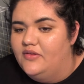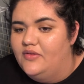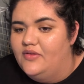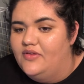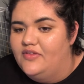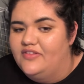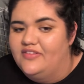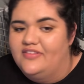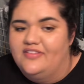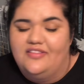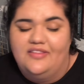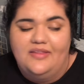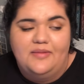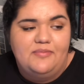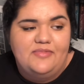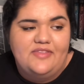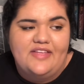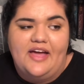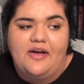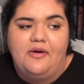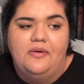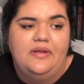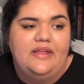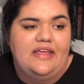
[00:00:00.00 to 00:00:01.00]
slipped
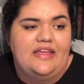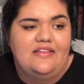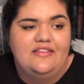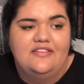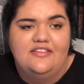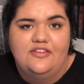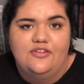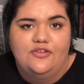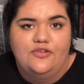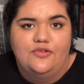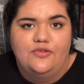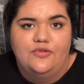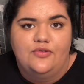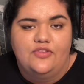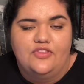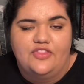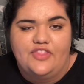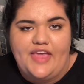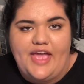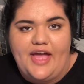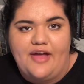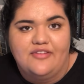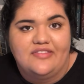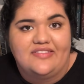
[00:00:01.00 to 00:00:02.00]
out into
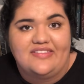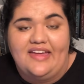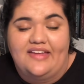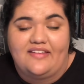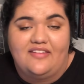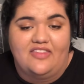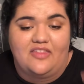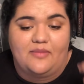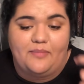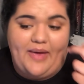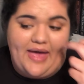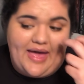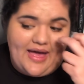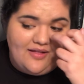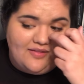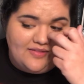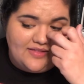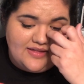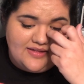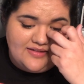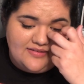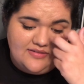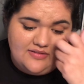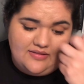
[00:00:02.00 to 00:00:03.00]
the outside of the
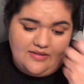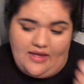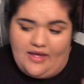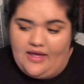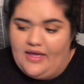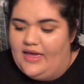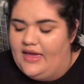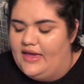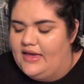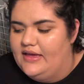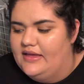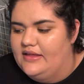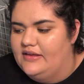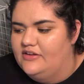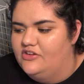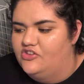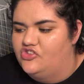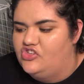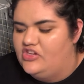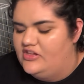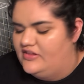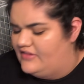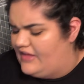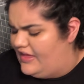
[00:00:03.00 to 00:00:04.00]
palace, and
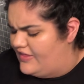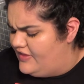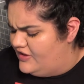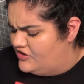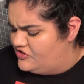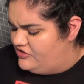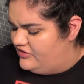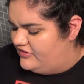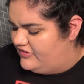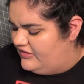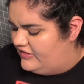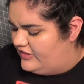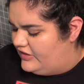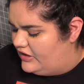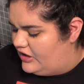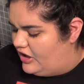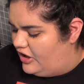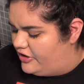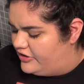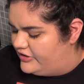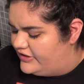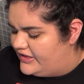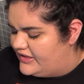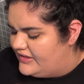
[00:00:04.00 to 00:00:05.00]
she's, I think she's in the
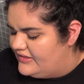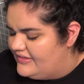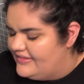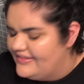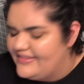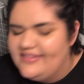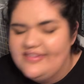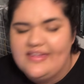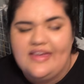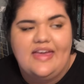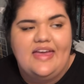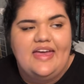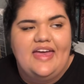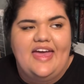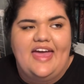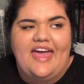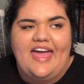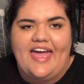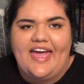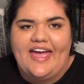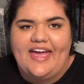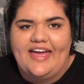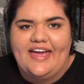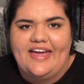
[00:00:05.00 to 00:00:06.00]
gardens,
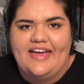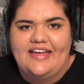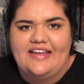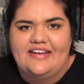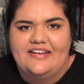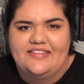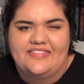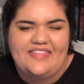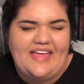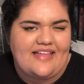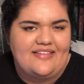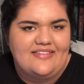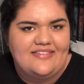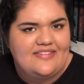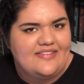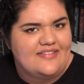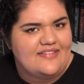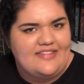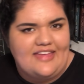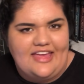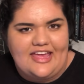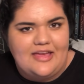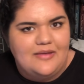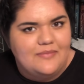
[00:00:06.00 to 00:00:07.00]
and that's the
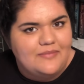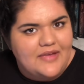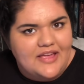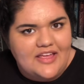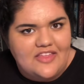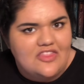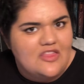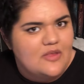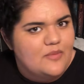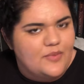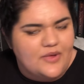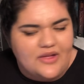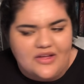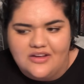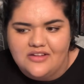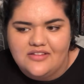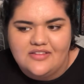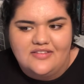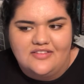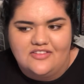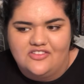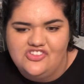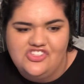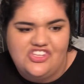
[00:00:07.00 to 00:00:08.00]
same in the
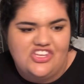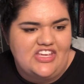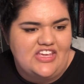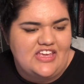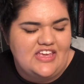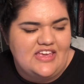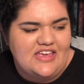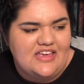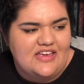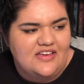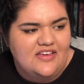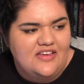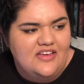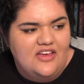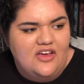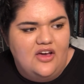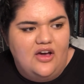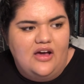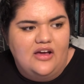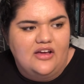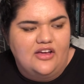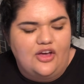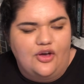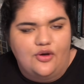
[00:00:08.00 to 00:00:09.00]
books. She
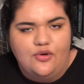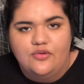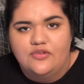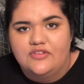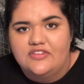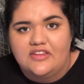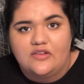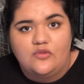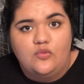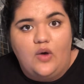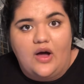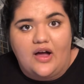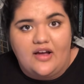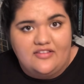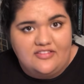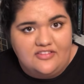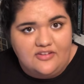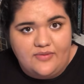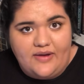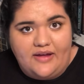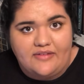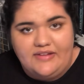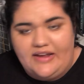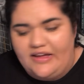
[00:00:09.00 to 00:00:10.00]
goes and walks
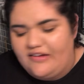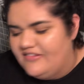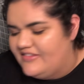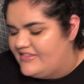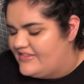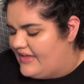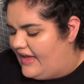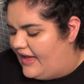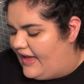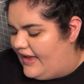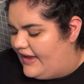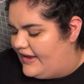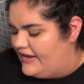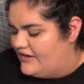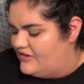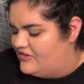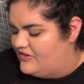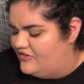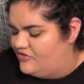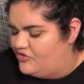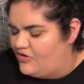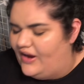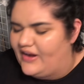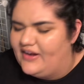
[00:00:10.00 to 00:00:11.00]
around outside,
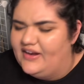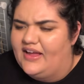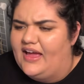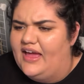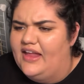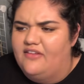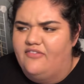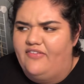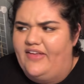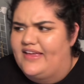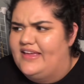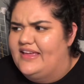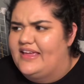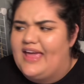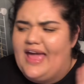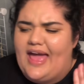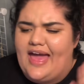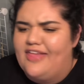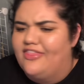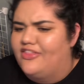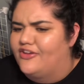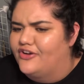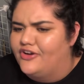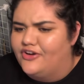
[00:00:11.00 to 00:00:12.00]
trying to kind of like
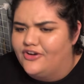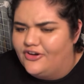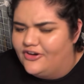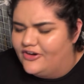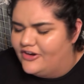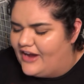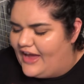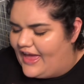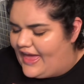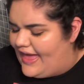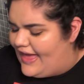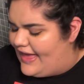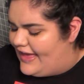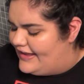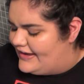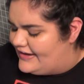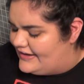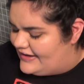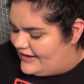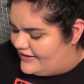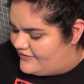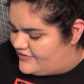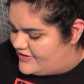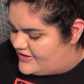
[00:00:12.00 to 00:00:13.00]
gather her head
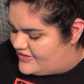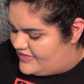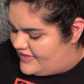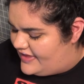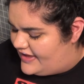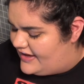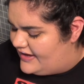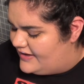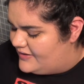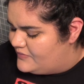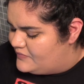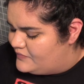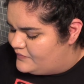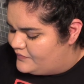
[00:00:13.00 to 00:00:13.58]
and everything.